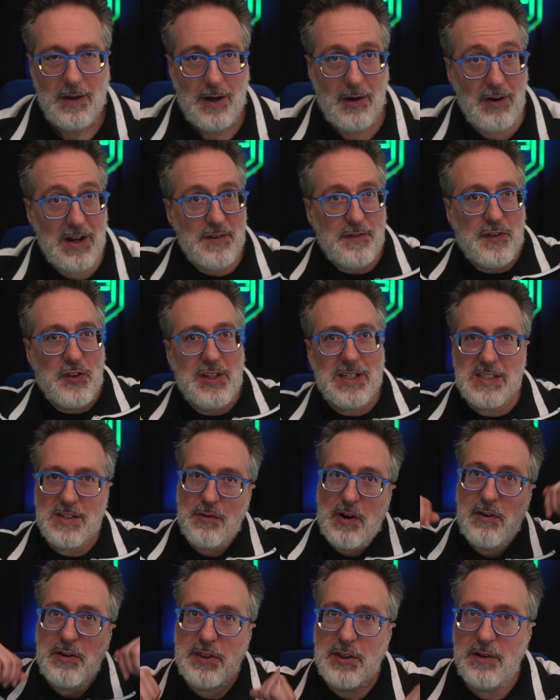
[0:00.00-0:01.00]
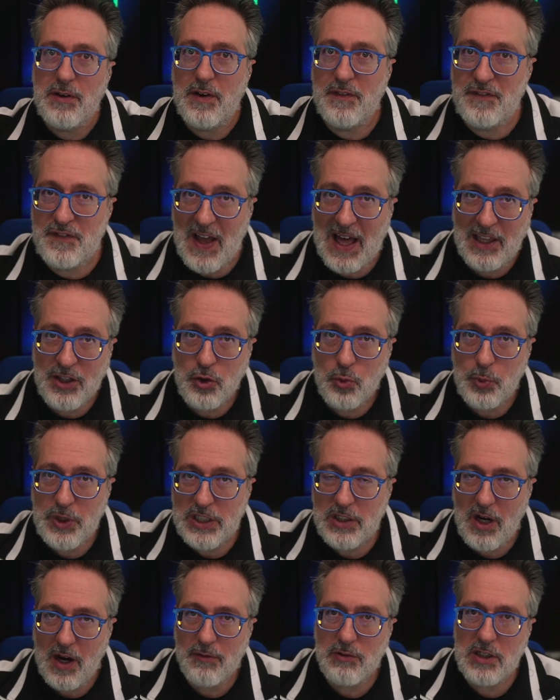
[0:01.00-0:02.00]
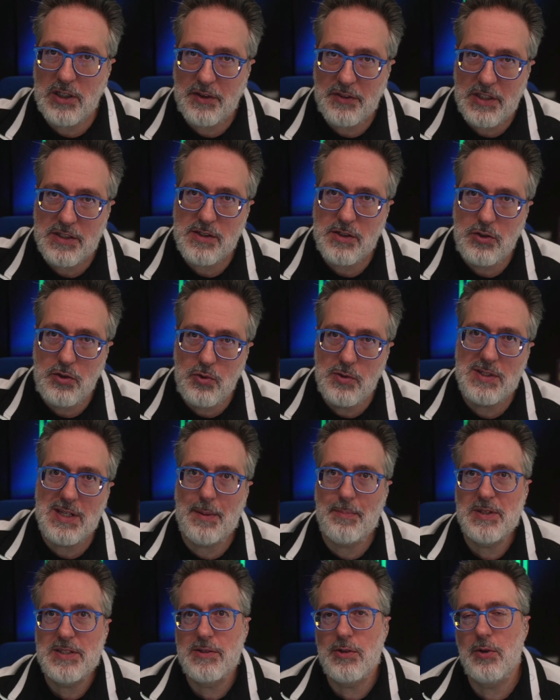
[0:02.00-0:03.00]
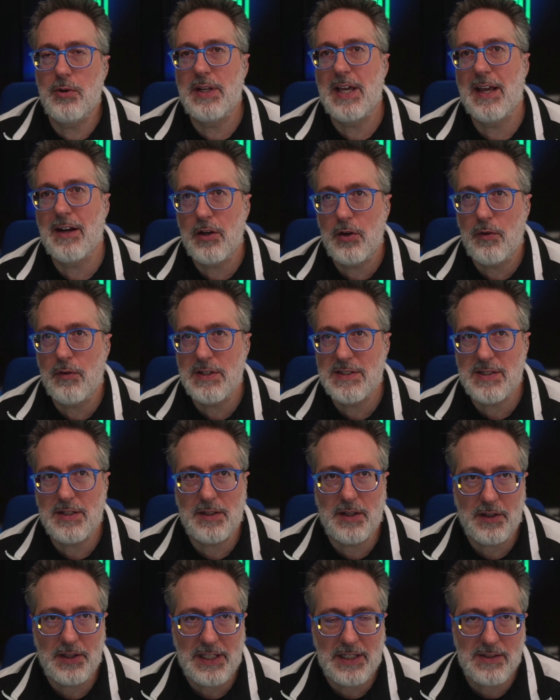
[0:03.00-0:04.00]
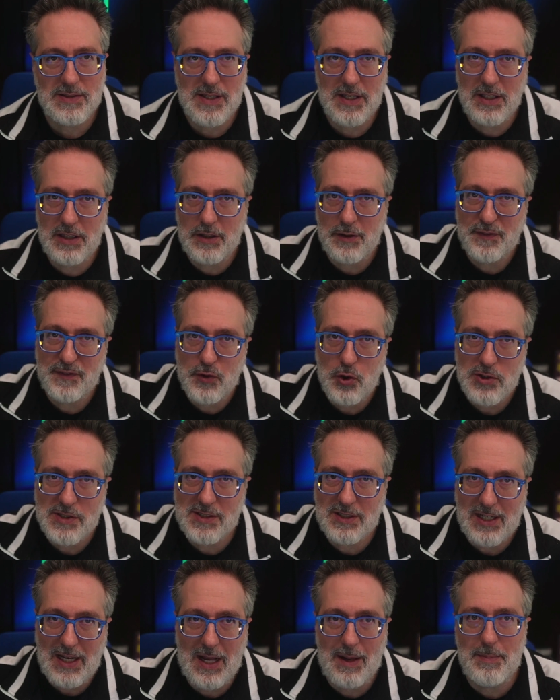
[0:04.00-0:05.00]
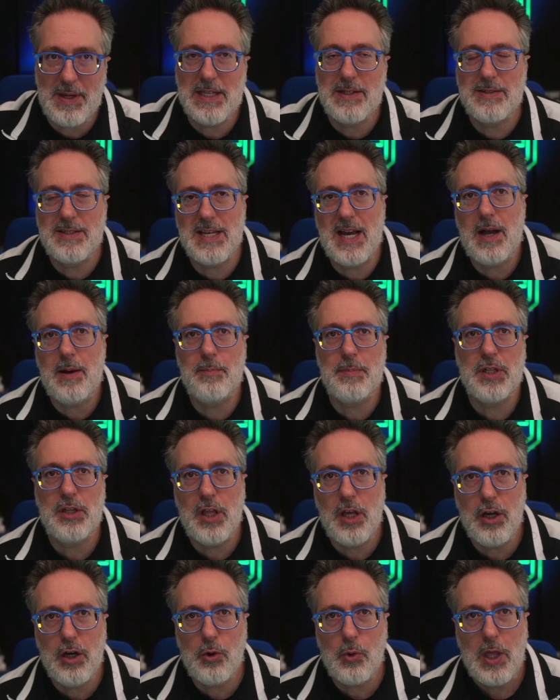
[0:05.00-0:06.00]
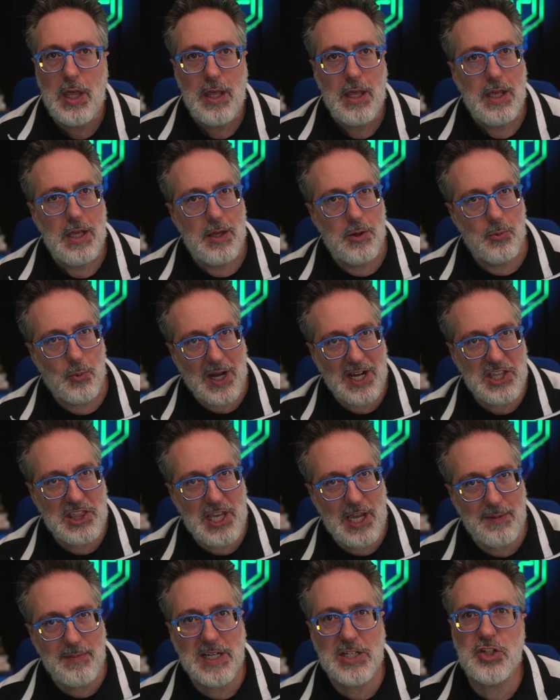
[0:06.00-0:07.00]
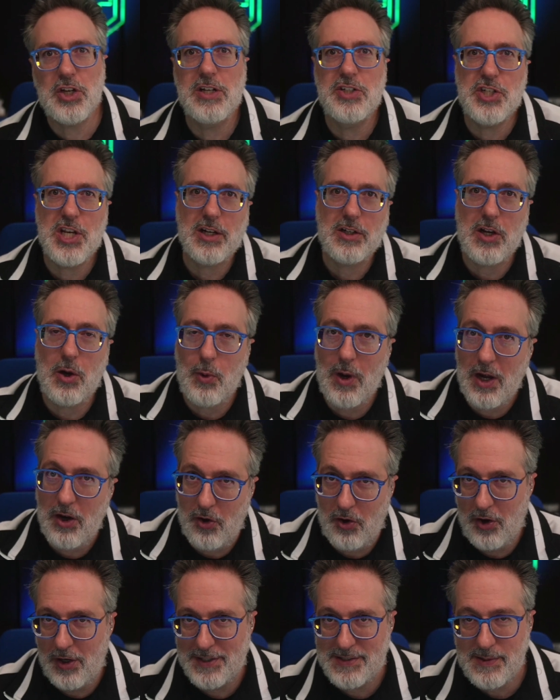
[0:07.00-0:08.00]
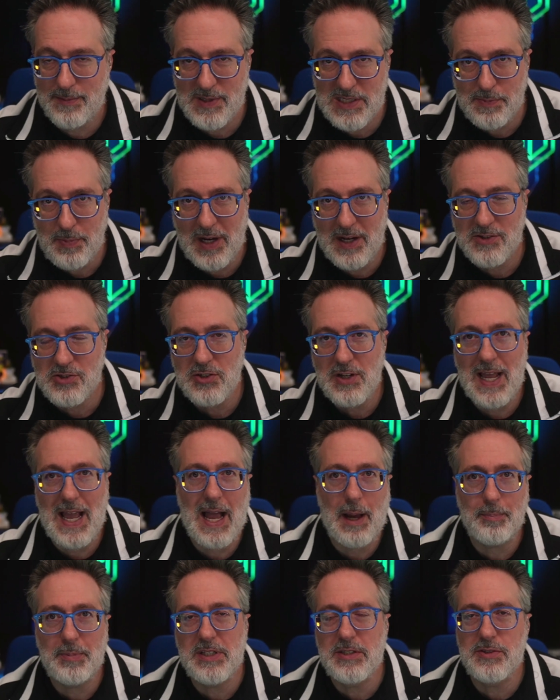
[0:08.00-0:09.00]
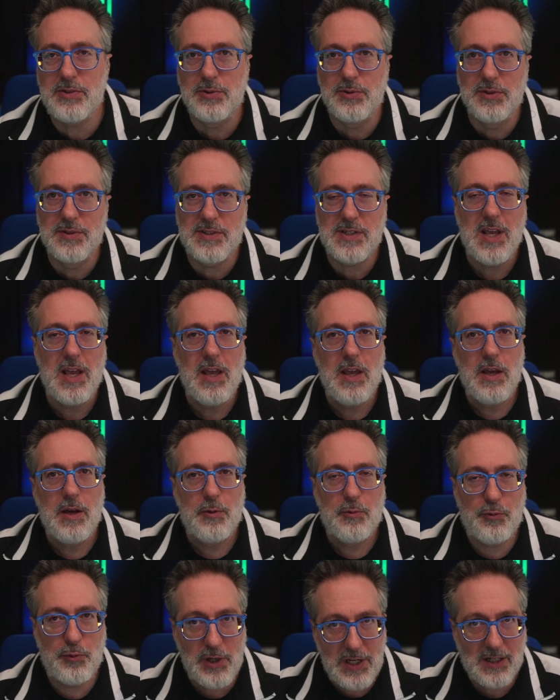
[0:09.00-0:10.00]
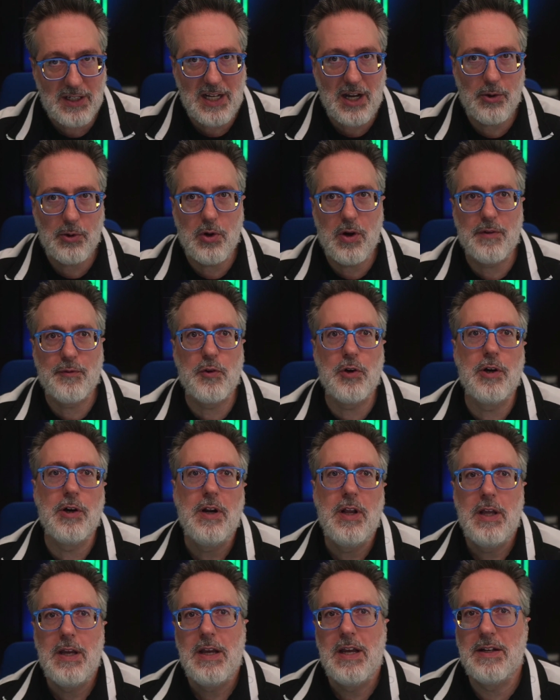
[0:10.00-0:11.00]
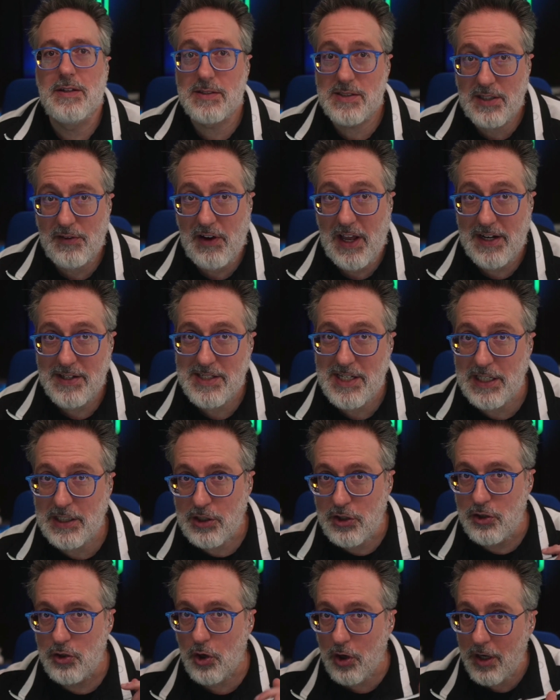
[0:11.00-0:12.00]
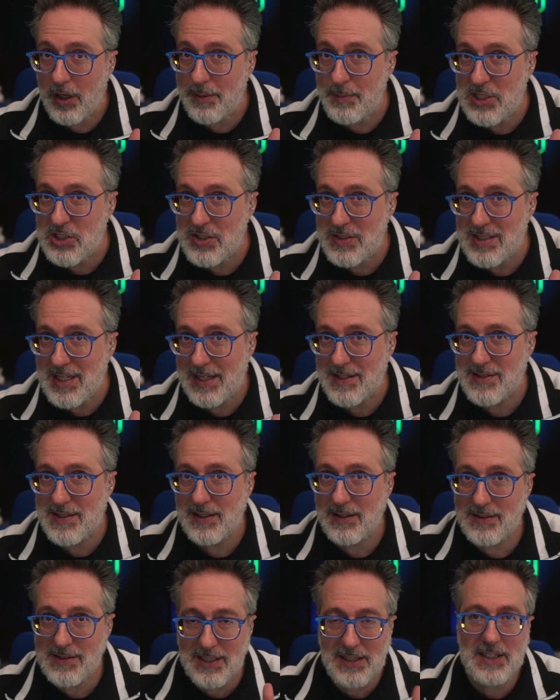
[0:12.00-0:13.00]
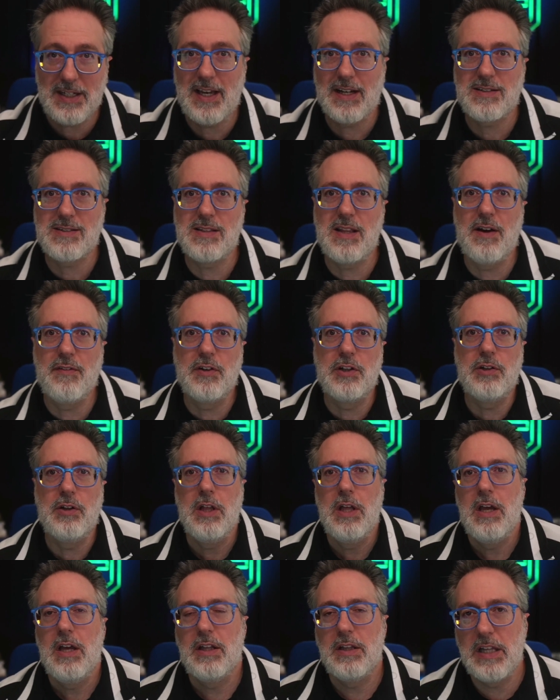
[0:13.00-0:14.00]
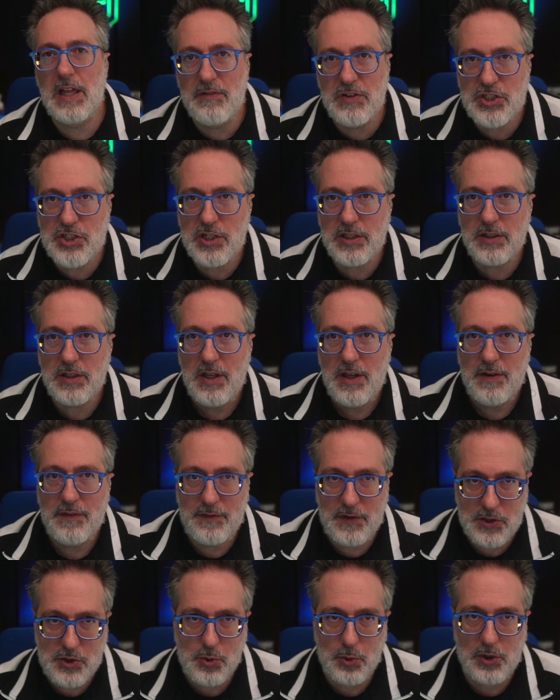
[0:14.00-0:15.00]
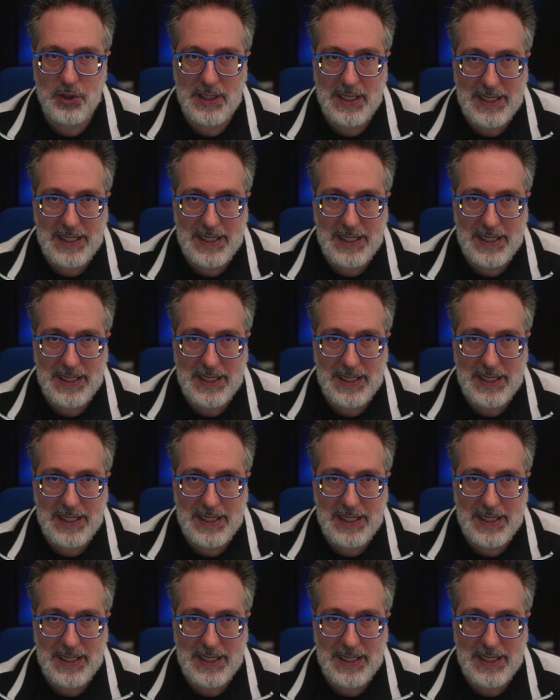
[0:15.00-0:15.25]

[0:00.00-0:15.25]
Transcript: All right, for links of everything of value we covered in this news episode, head on over to the links in the first comment down below. While you're there, make sure to check out our awesome sponsor, Applitools, free account offer, and discover how to take your automation testing to the next level, leveraging visual